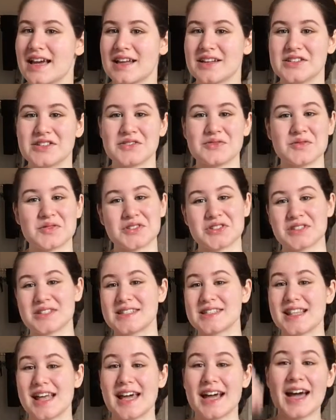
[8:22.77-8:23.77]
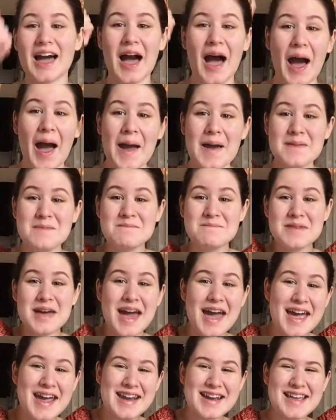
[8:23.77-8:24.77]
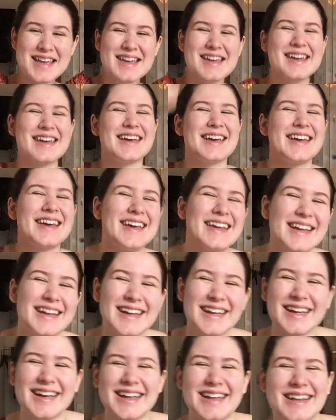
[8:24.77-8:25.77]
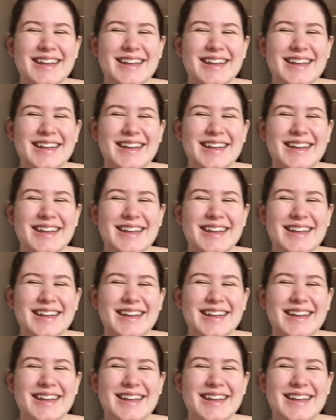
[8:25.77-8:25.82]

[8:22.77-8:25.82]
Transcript: and was just like i made it